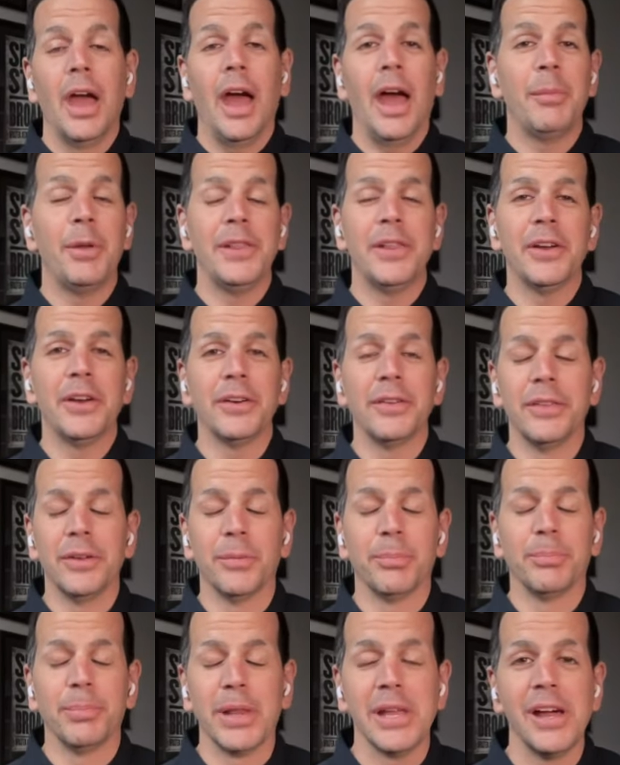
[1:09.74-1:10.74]
I mean, their
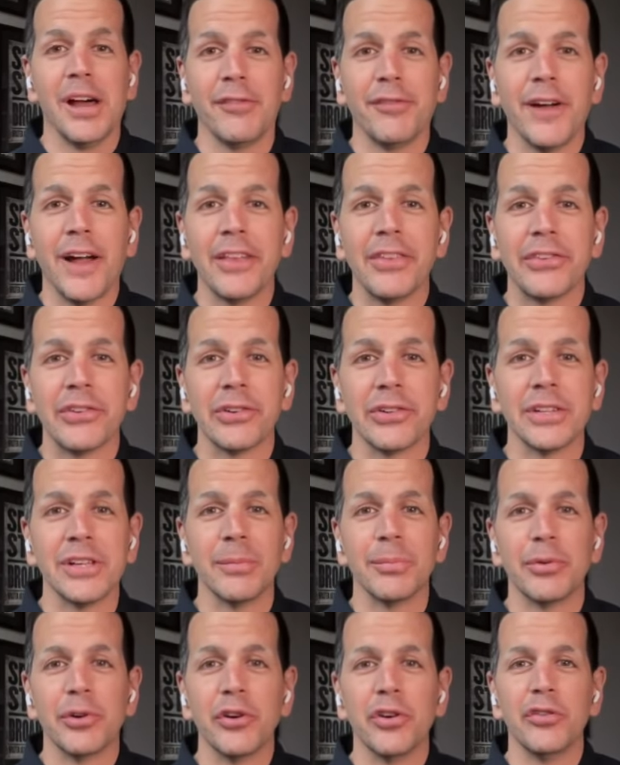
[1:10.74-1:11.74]
their playoff odds certainly
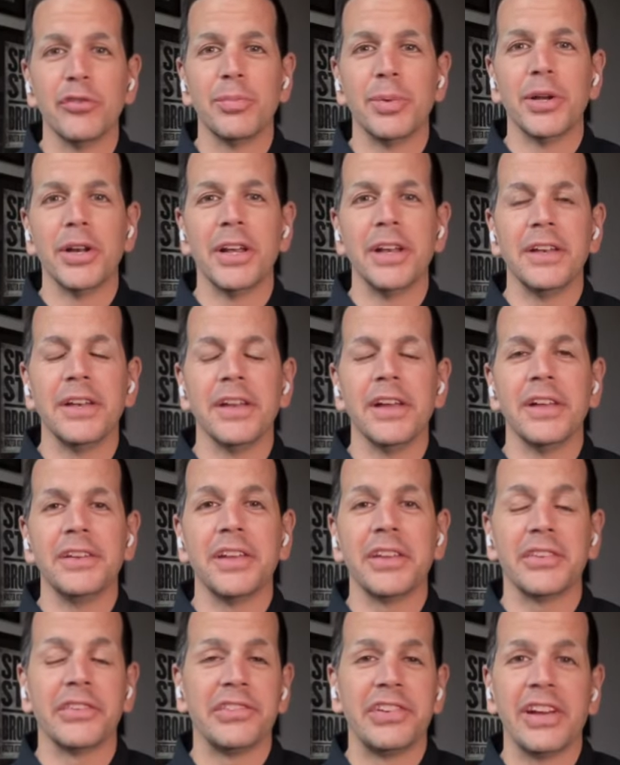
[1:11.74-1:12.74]
improved, but it,
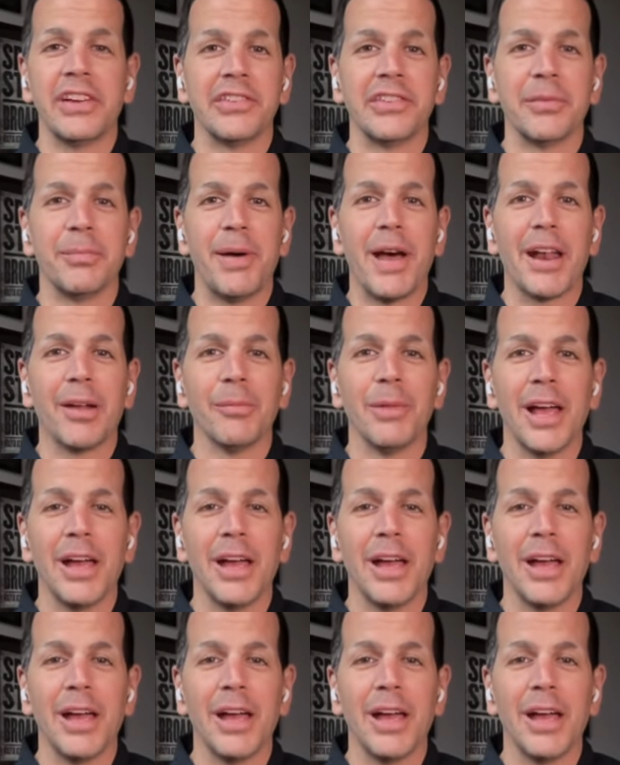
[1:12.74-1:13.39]
it, doesn't change the bottom